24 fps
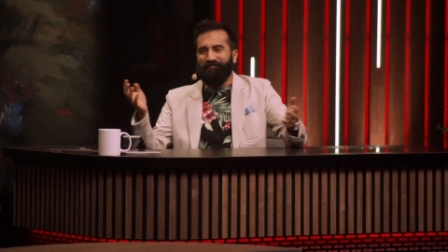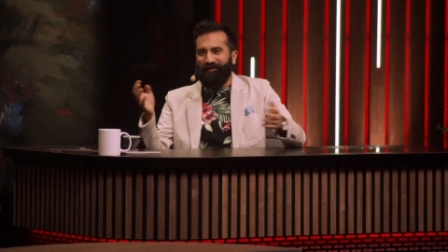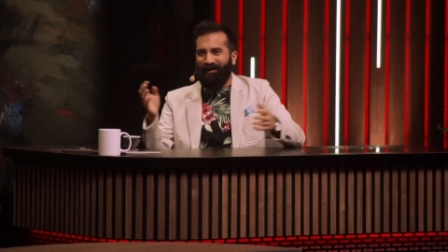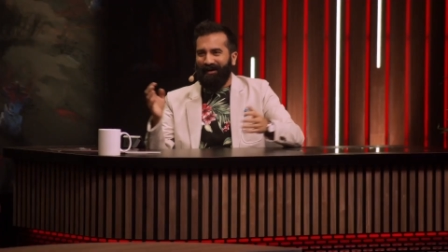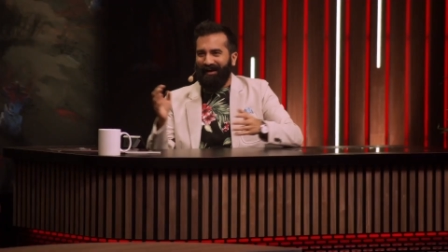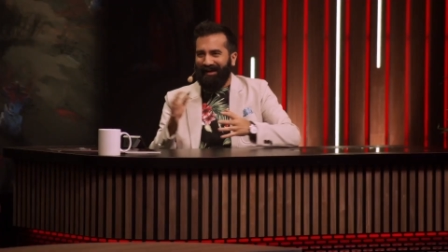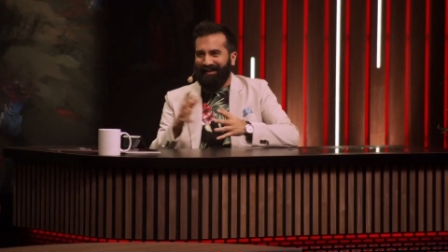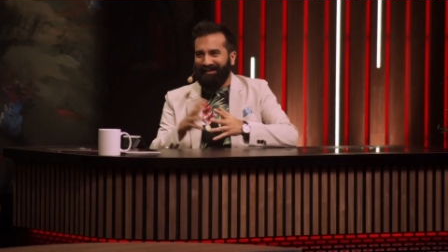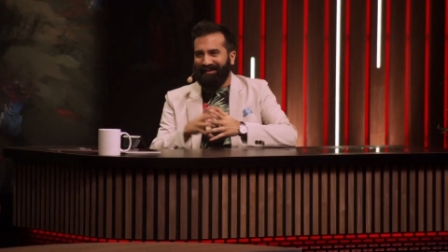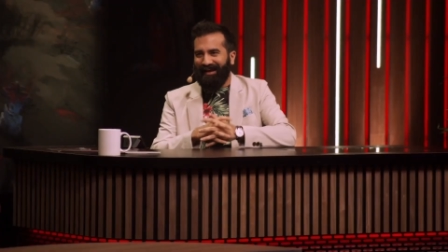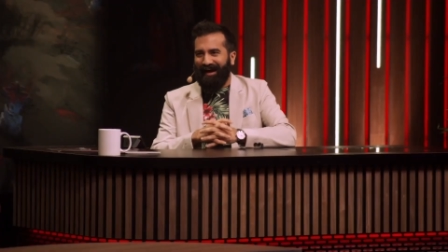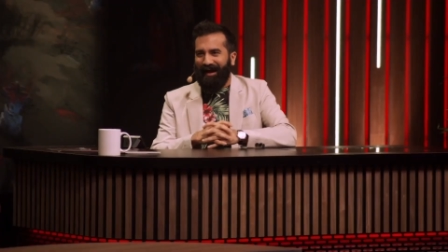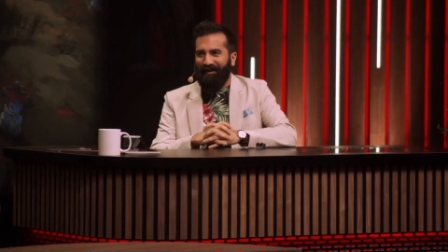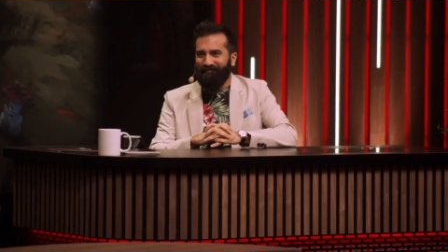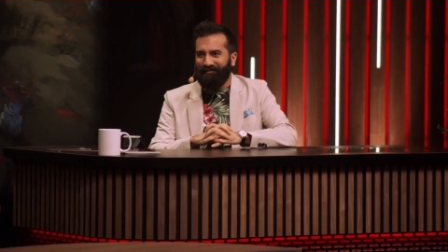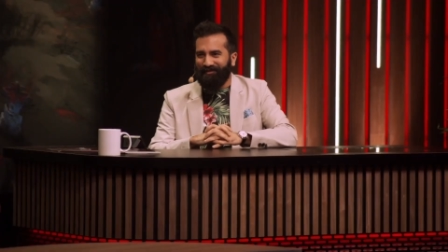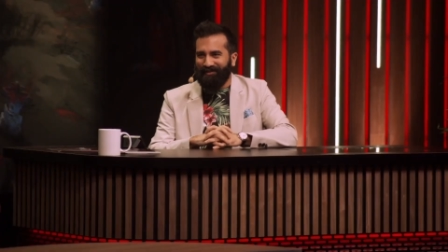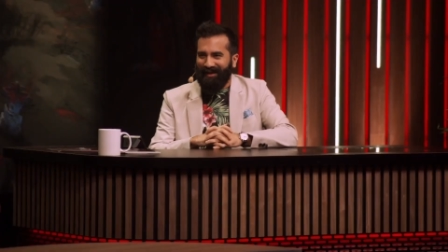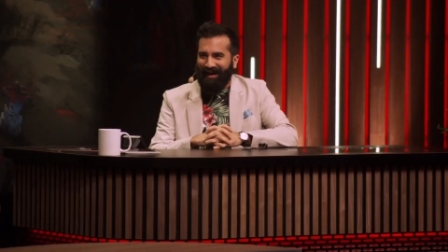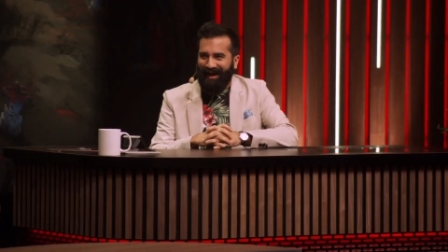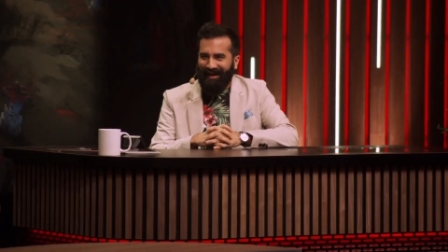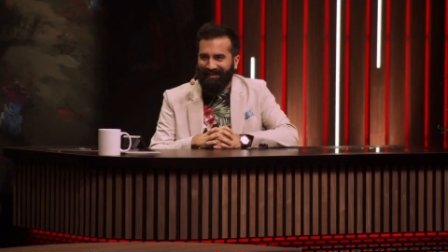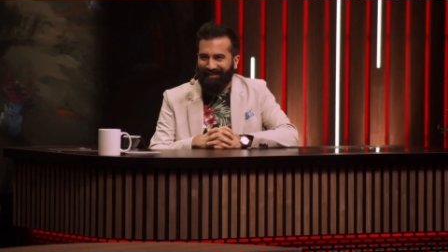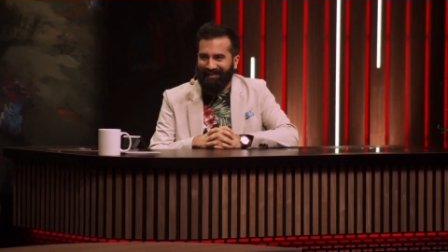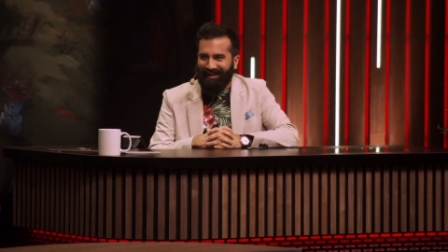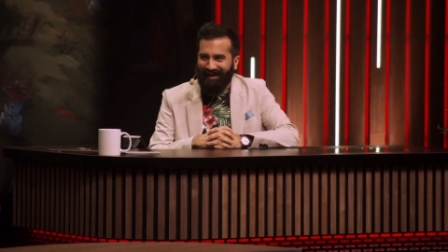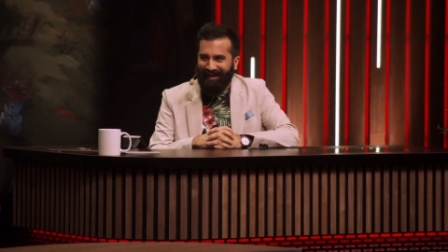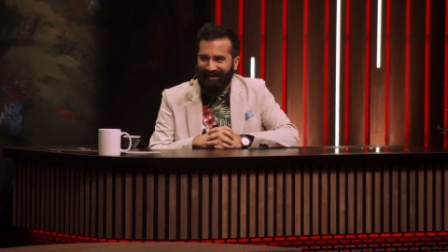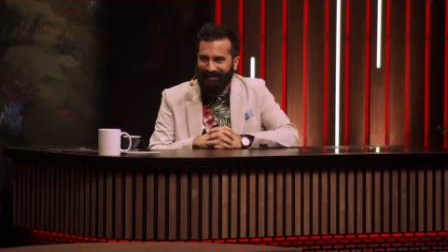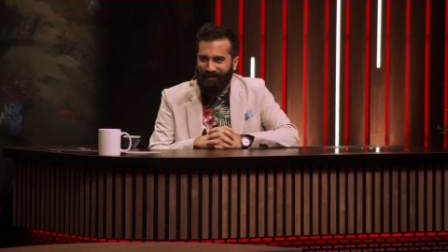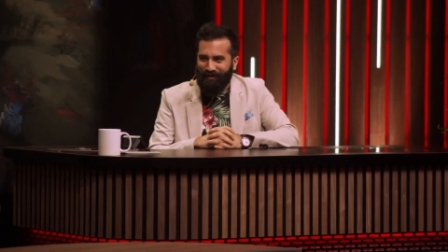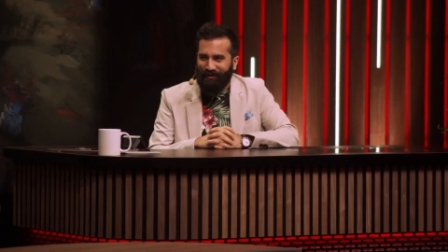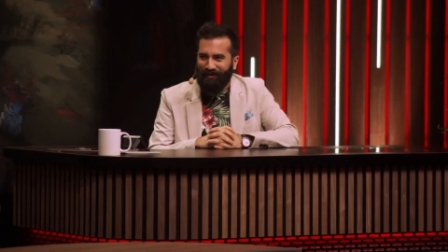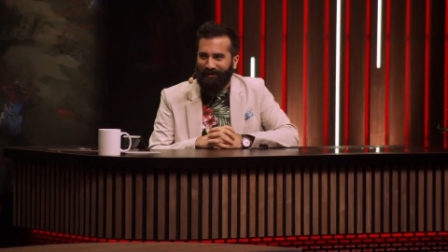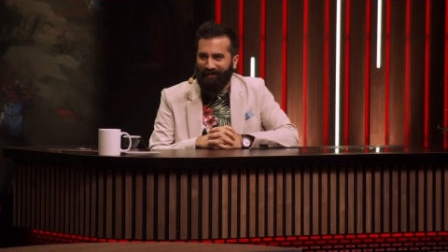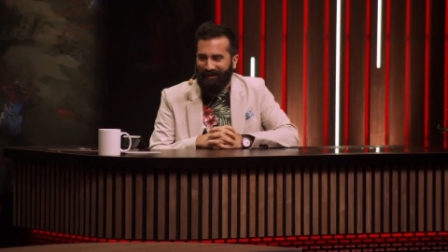But I'm glad
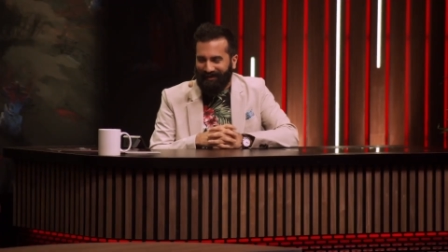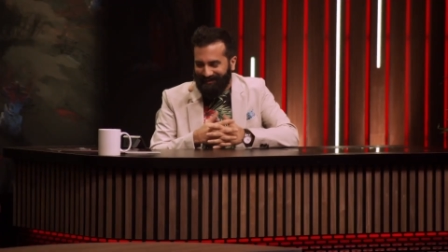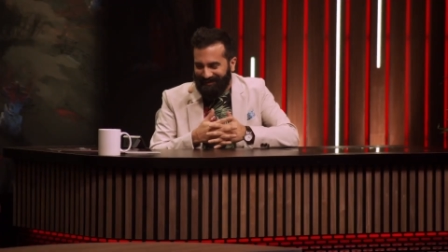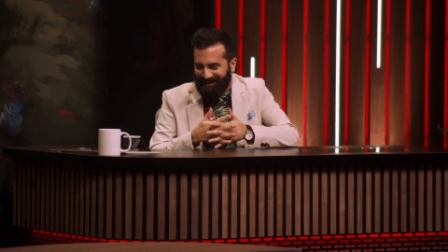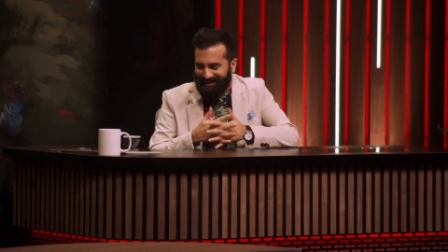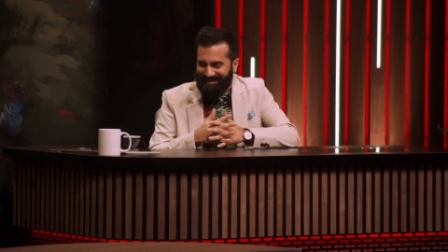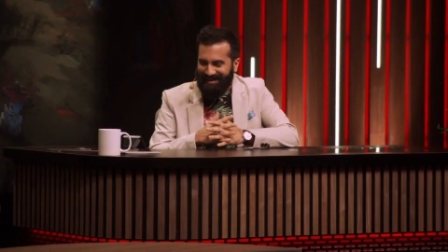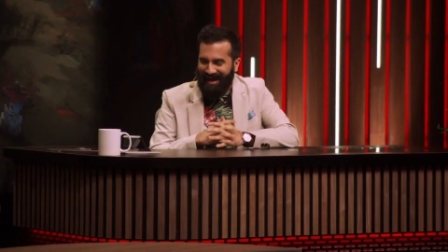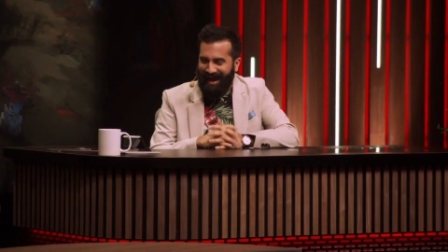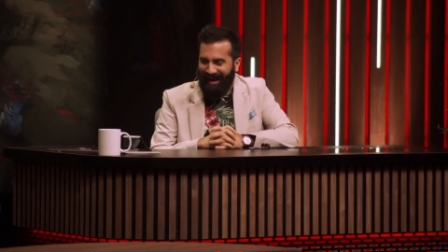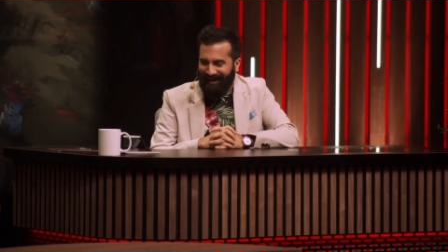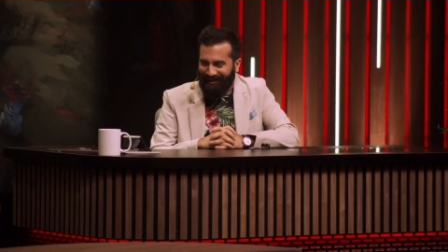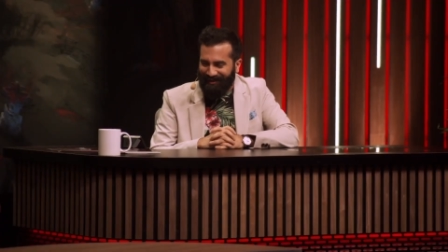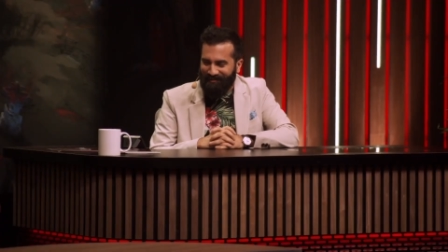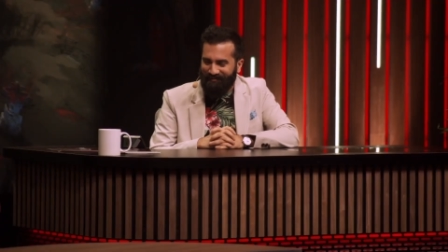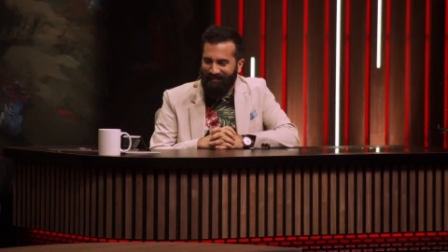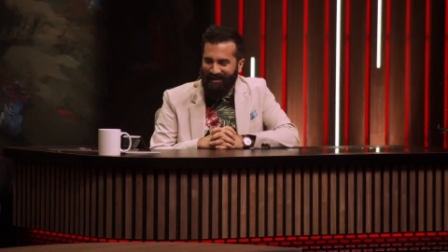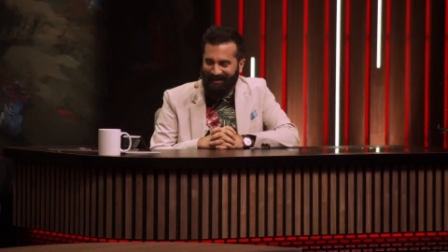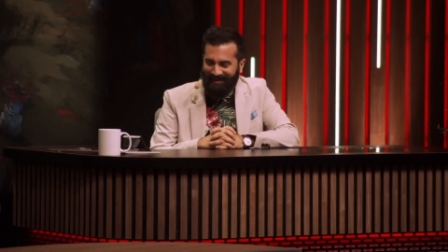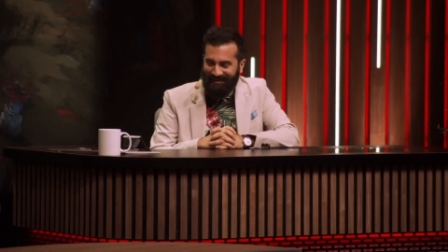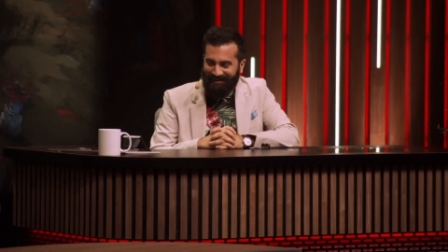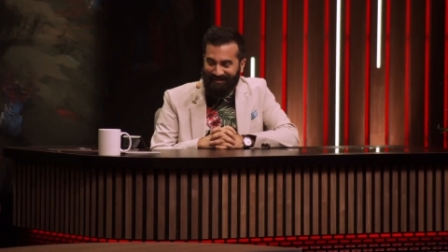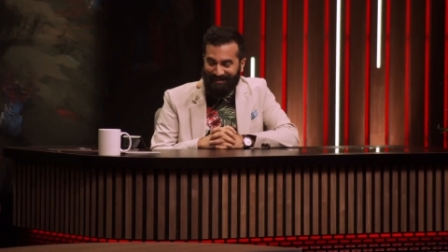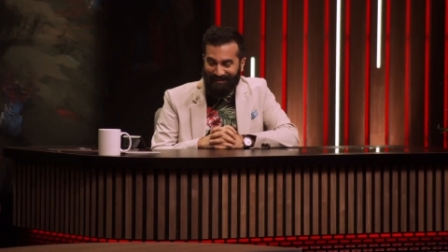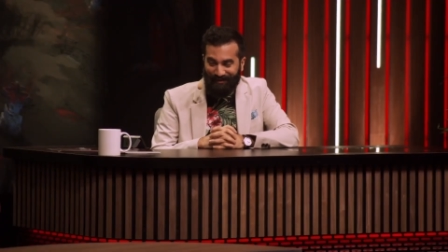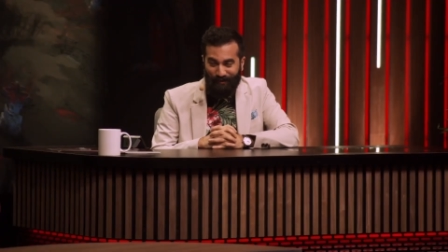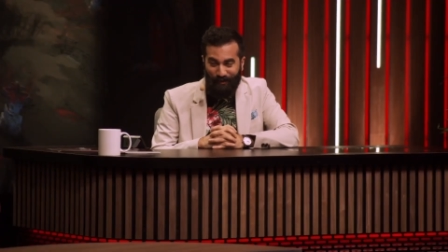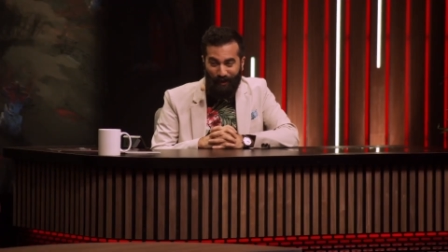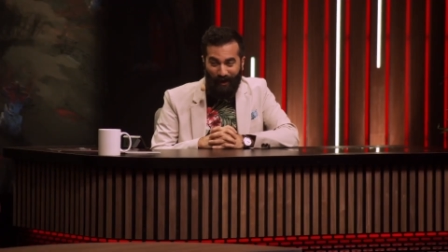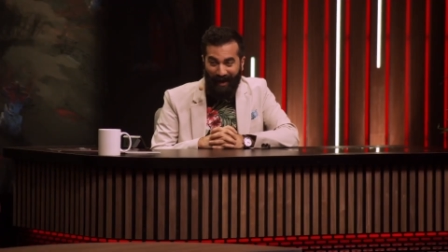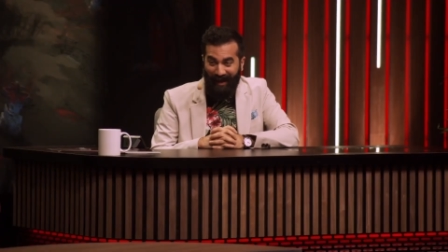that you're at least acclimating to